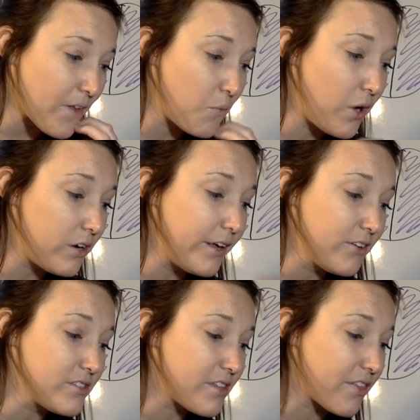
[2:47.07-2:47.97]
Well,
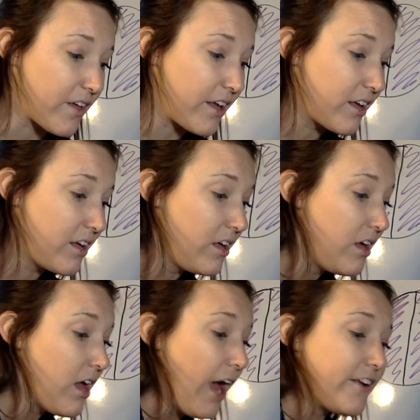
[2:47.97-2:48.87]
here's the thing.
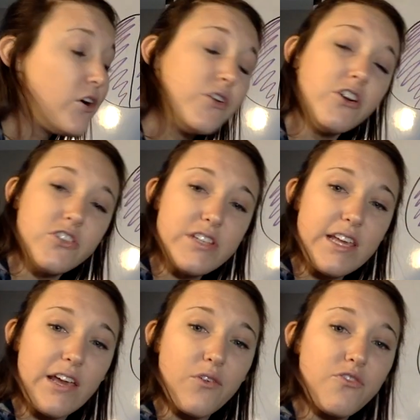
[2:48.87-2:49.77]
I know you're seeing